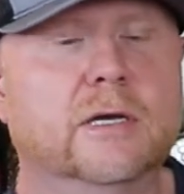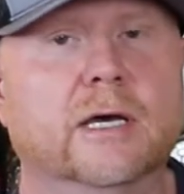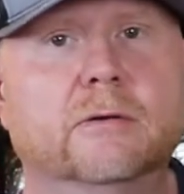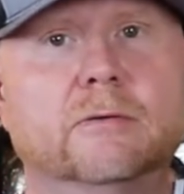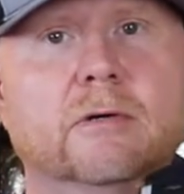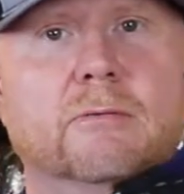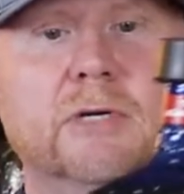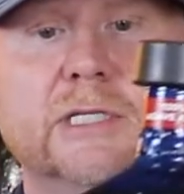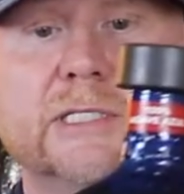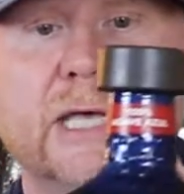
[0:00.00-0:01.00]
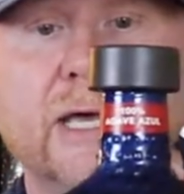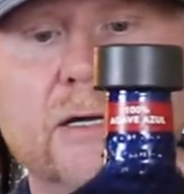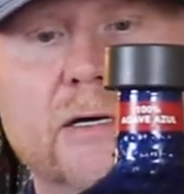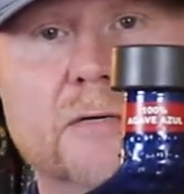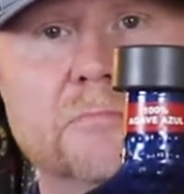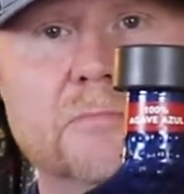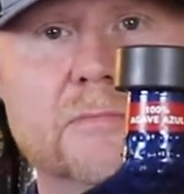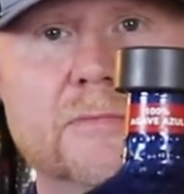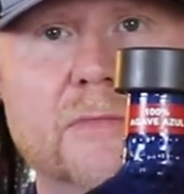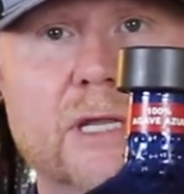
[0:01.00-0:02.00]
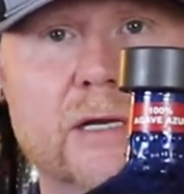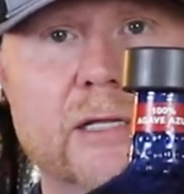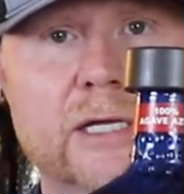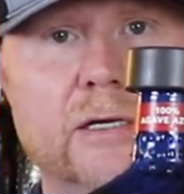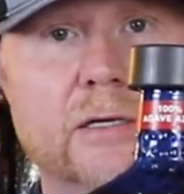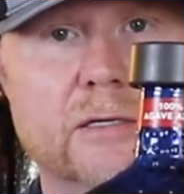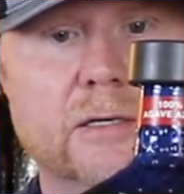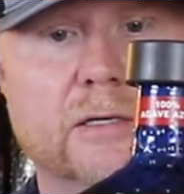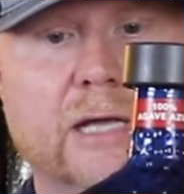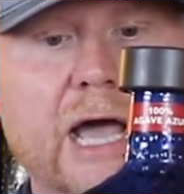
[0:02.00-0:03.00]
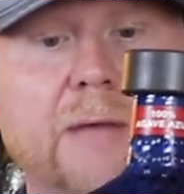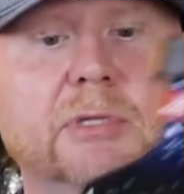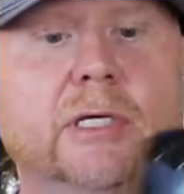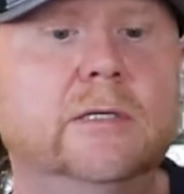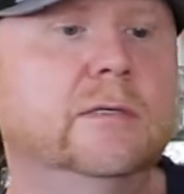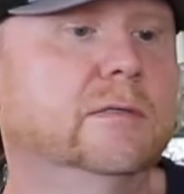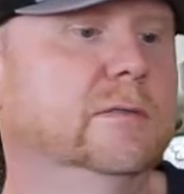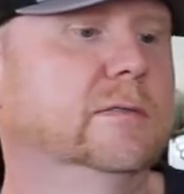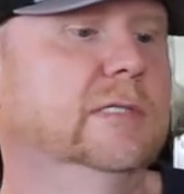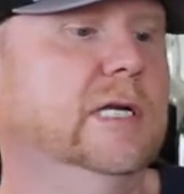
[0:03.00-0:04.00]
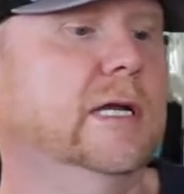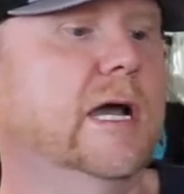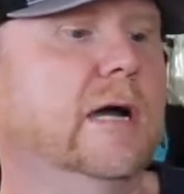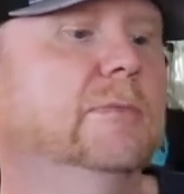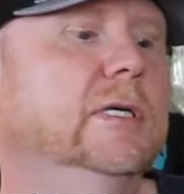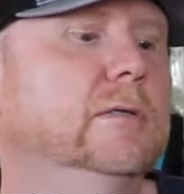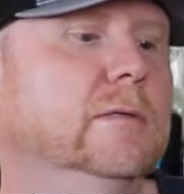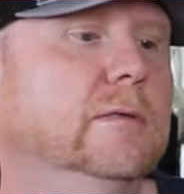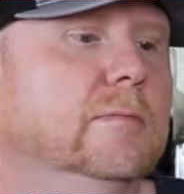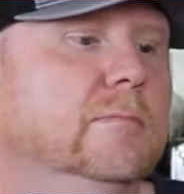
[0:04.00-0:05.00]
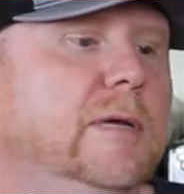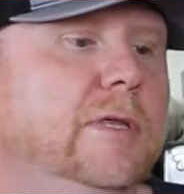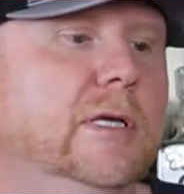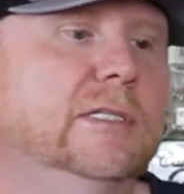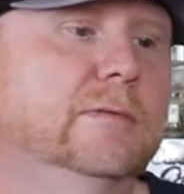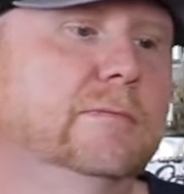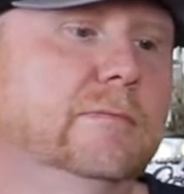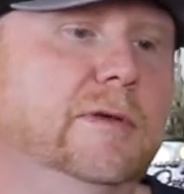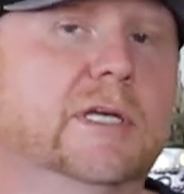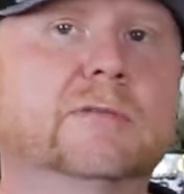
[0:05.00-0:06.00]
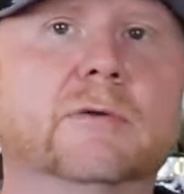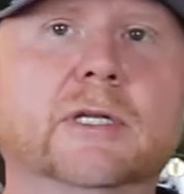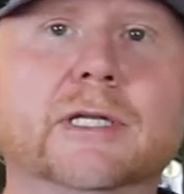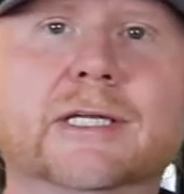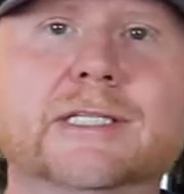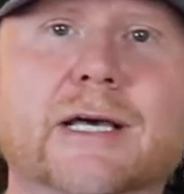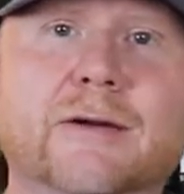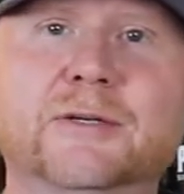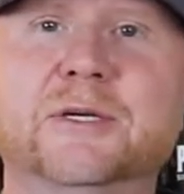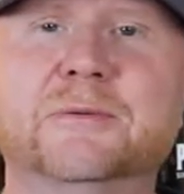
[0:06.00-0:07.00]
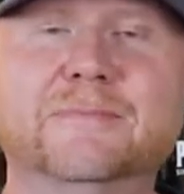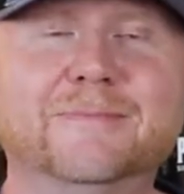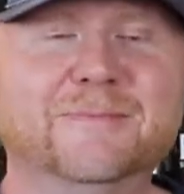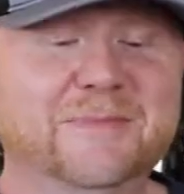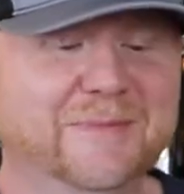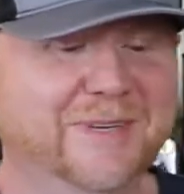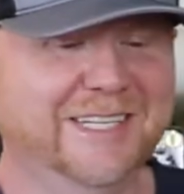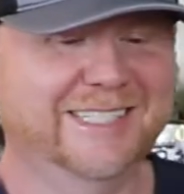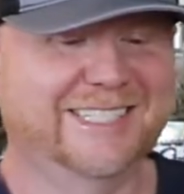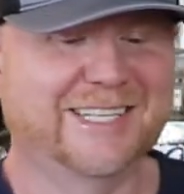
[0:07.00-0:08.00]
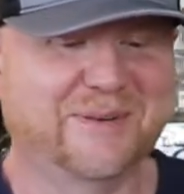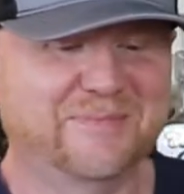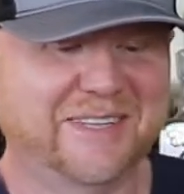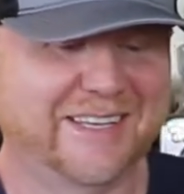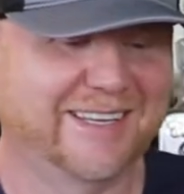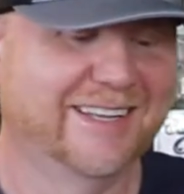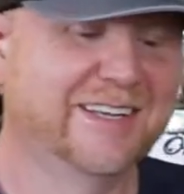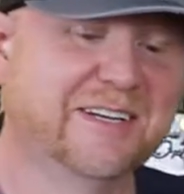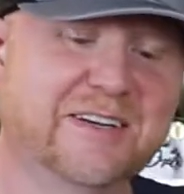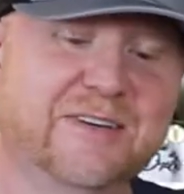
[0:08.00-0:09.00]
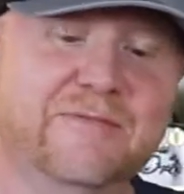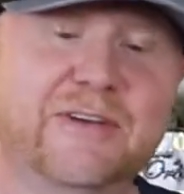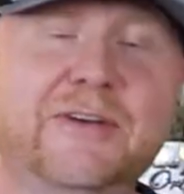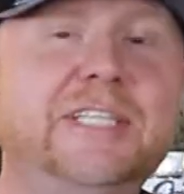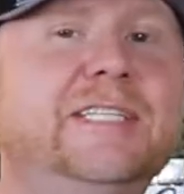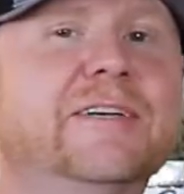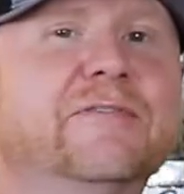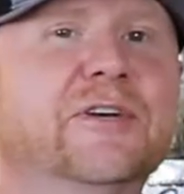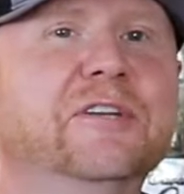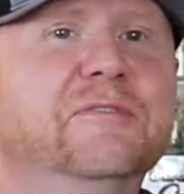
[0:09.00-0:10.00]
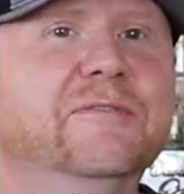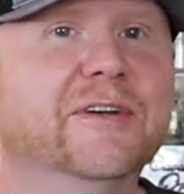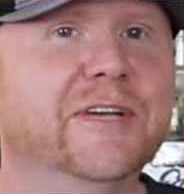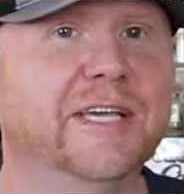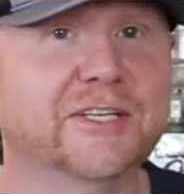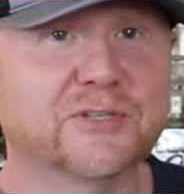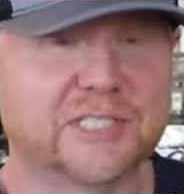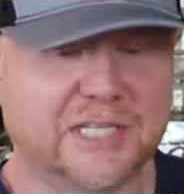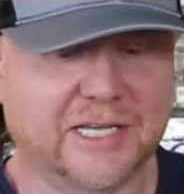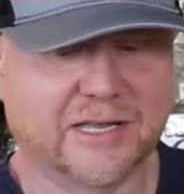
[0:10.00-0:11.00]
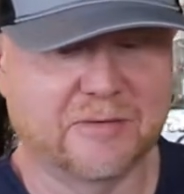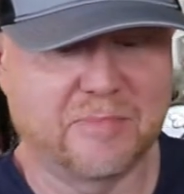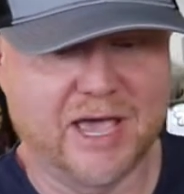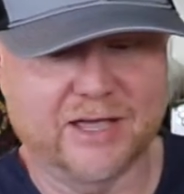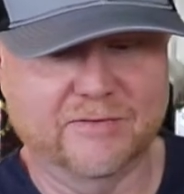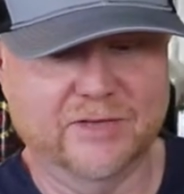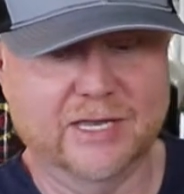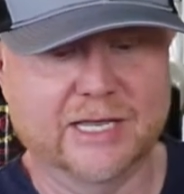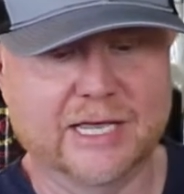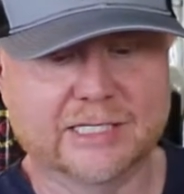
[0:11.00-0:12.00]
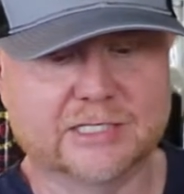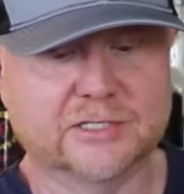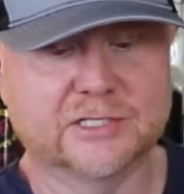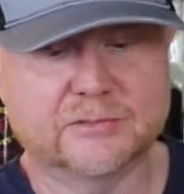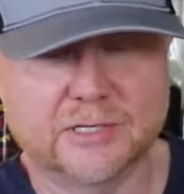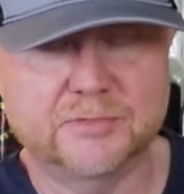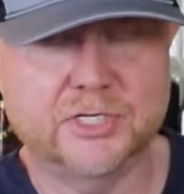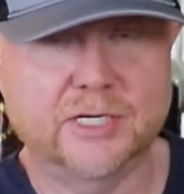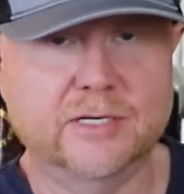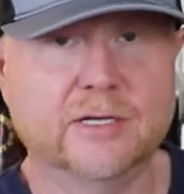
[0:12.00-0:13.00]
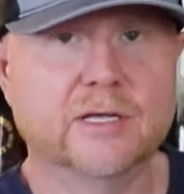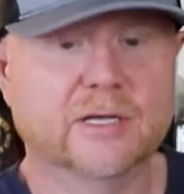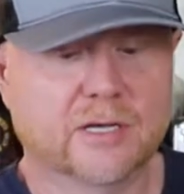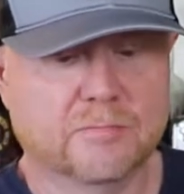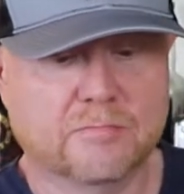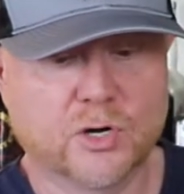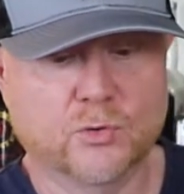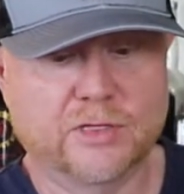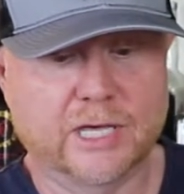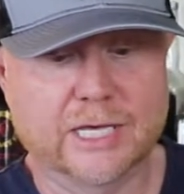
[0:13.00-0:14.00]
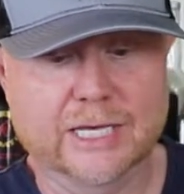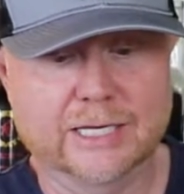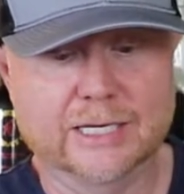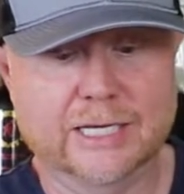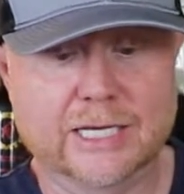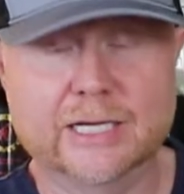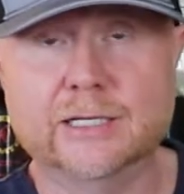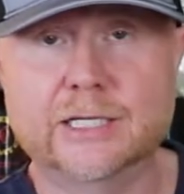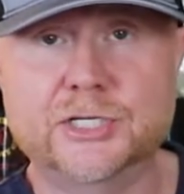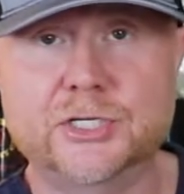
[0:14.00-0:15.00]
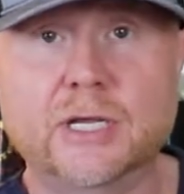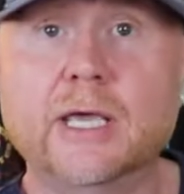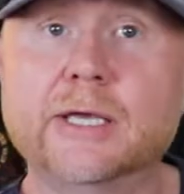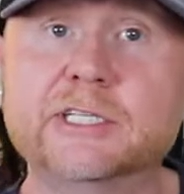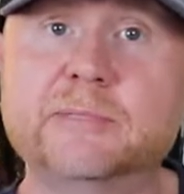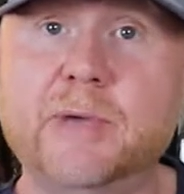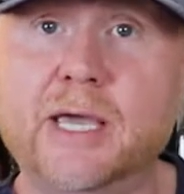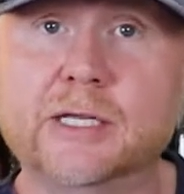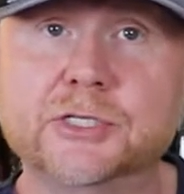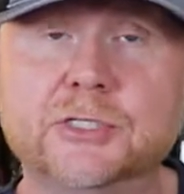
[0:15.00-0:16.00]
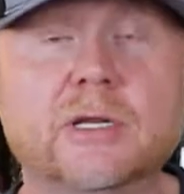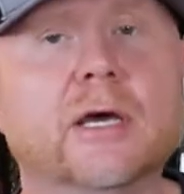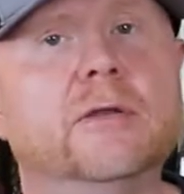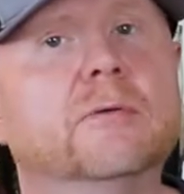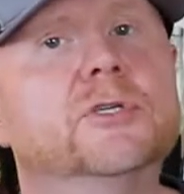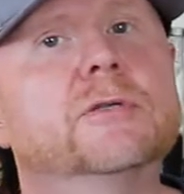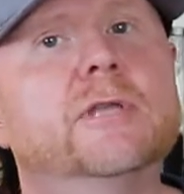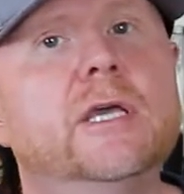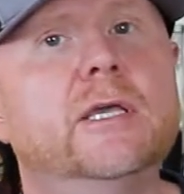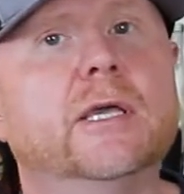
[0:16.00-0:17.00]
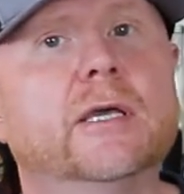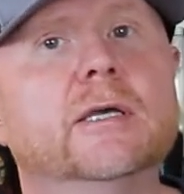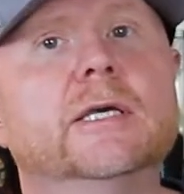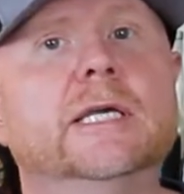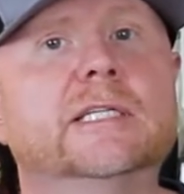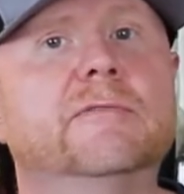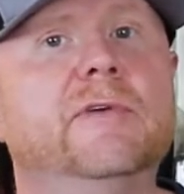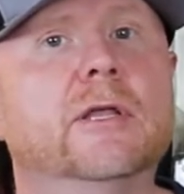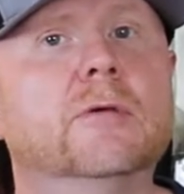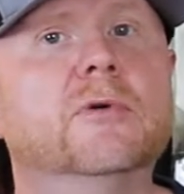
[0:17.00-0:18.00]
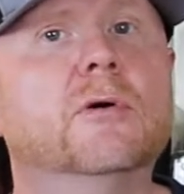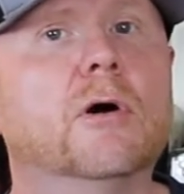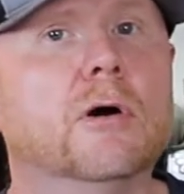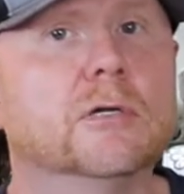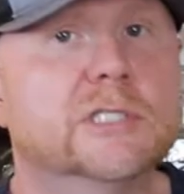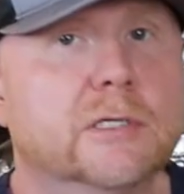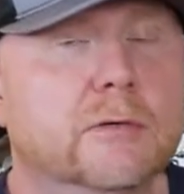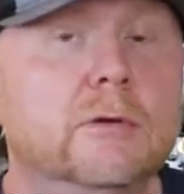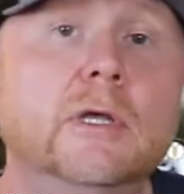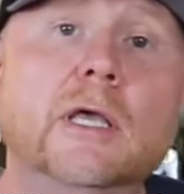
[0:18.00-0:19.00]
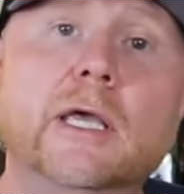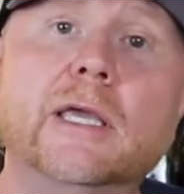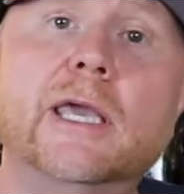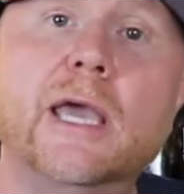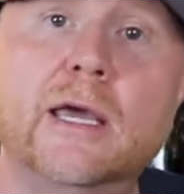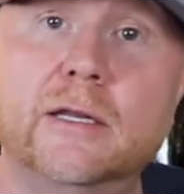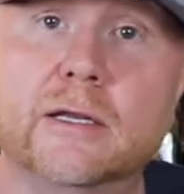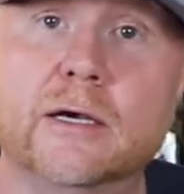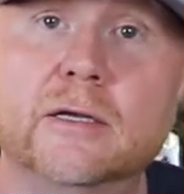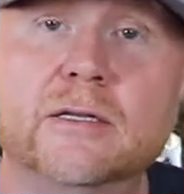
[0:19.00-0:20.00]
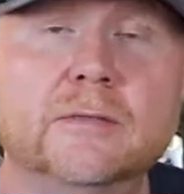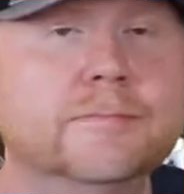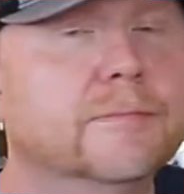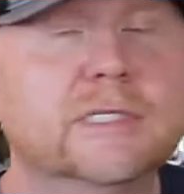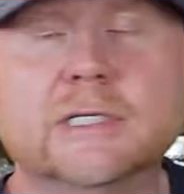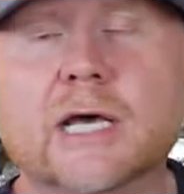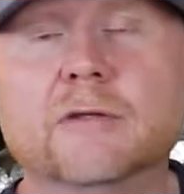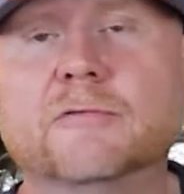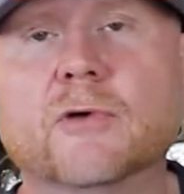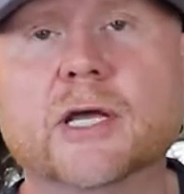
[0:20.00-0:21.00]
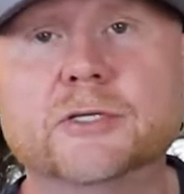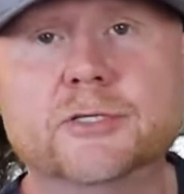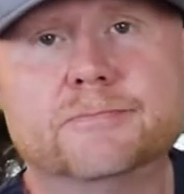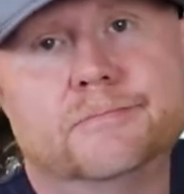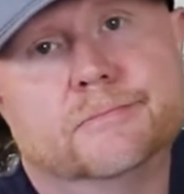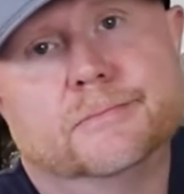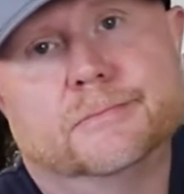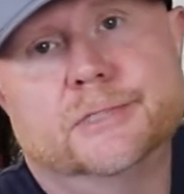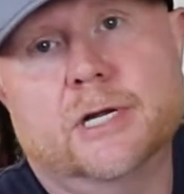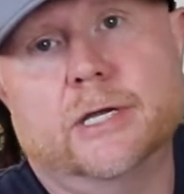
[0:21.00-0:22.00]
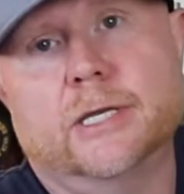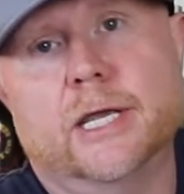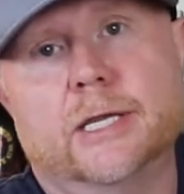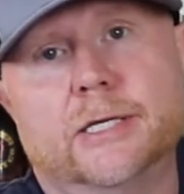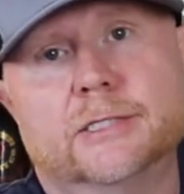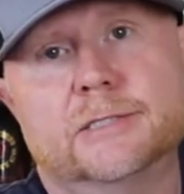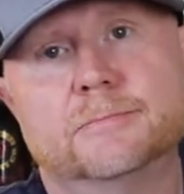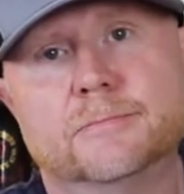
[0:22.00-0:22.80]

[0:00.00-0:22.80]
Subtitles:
I don't know, what is that? Kind of like a goblin? Is that a goblin? Maybe that's what it is. I don't know. But it's something very different, very interesting. On the back of it, it has a description both in English and Spanish. Now, I know what you're thinking. It's available also in Canada. It's not in French. Sorry, Canadians.